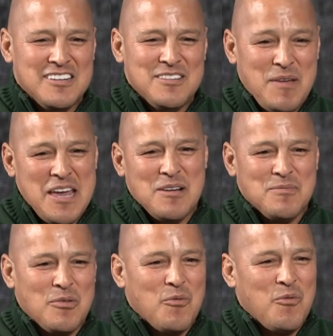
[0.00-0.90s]
ma'am,
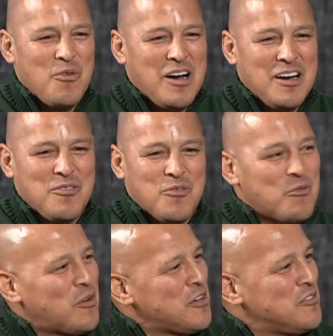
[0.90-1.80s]
where
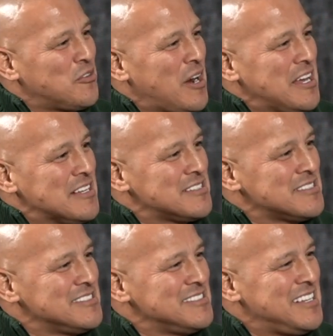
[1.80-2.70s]
were you in the riots,
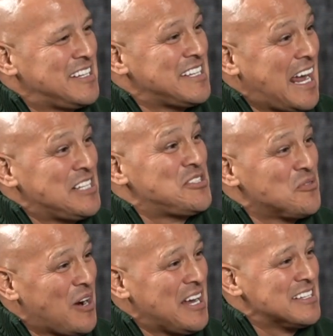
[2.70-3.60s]
in the 92
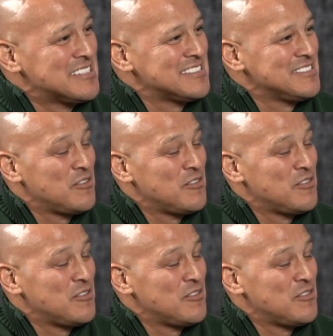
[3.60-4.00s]
riots?